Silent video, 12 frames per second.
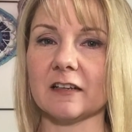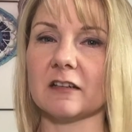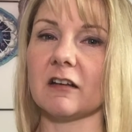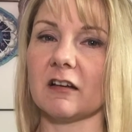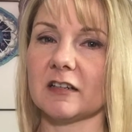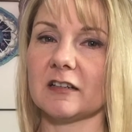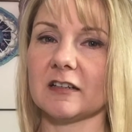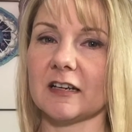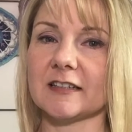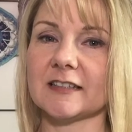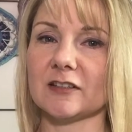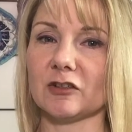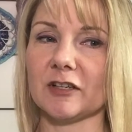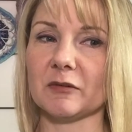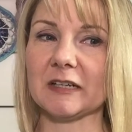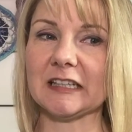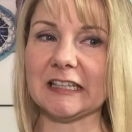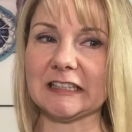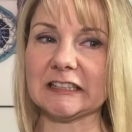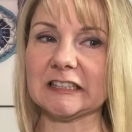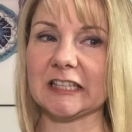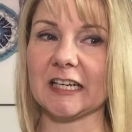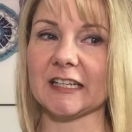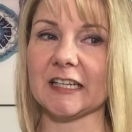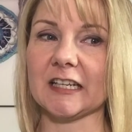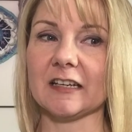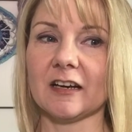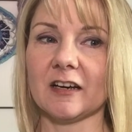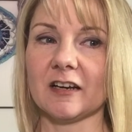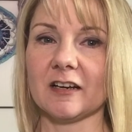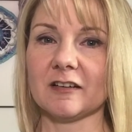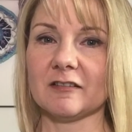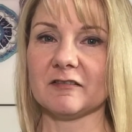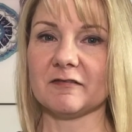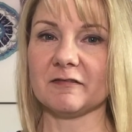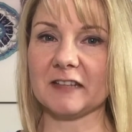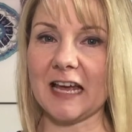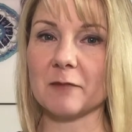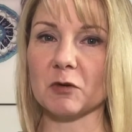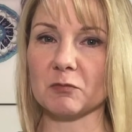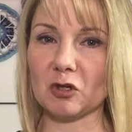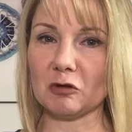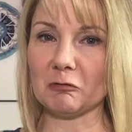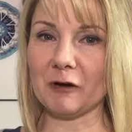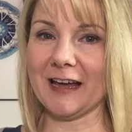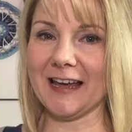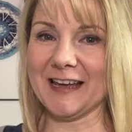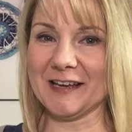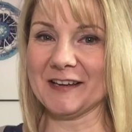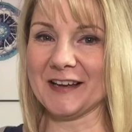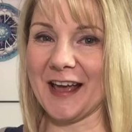and not in a nice silky way, like a shiny, flammable way.